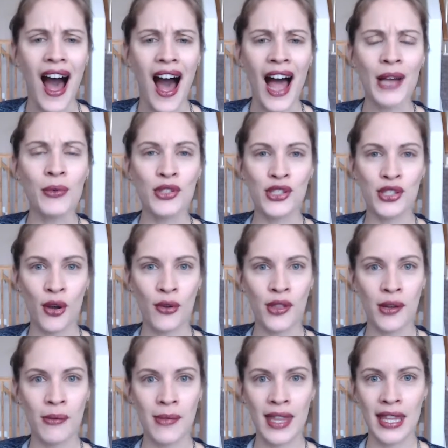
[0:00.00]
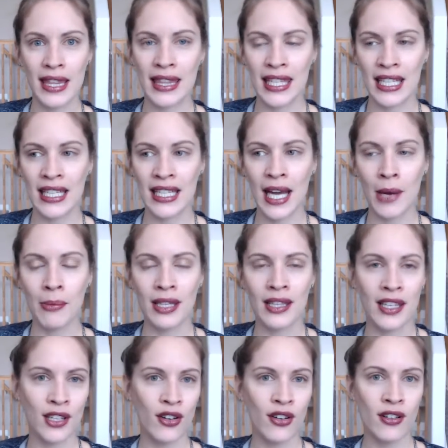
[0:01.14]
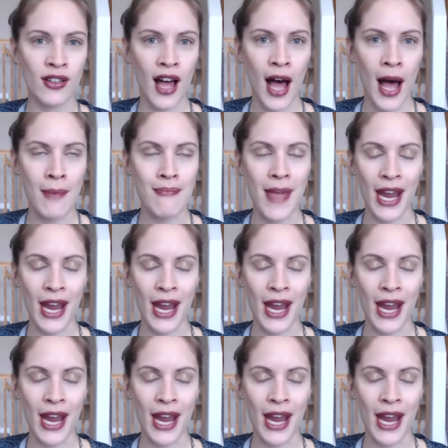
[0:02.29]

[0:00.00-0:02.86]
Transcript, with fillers: I will show them the, the um, little um,